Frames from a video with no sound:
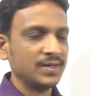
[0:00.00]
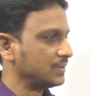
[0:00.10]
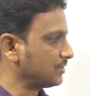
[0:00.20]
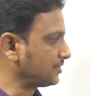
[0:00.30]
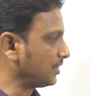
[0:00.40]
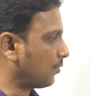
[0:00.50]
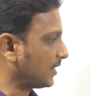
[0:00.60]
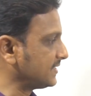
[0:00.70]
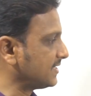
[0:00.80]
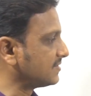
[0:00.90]
So actually,
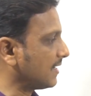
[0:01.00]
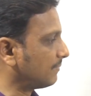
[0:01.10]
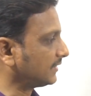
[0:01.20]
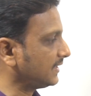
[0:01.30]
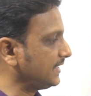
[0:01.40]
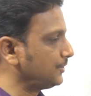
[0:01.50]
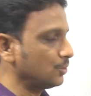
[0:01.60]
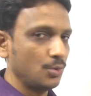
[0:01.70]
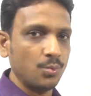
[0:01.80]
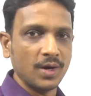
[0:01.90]
what is this number 3,
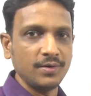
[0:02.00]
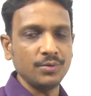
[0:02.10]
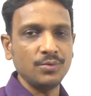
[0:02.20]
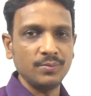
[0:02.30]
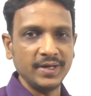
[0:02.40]
2, 1, 2?